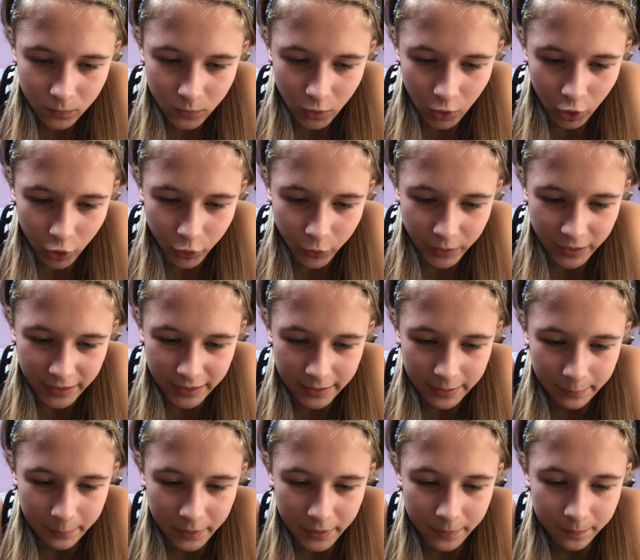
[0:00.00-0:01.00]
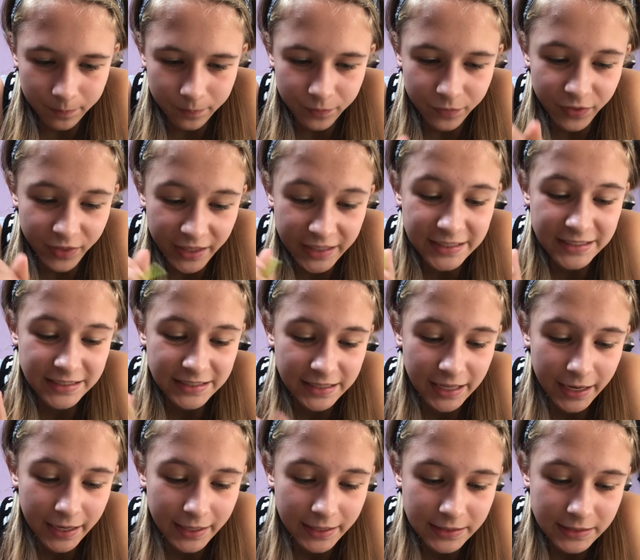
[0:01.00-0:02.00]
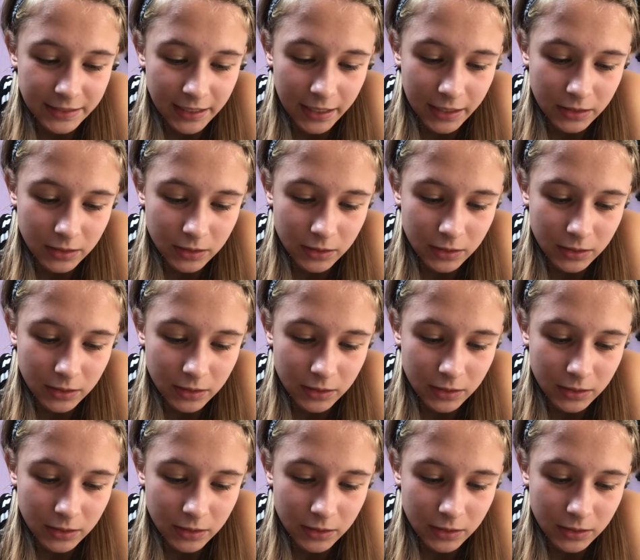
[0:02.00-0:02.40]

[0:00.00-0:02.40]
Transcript: Are you kidding me? This is getting intense.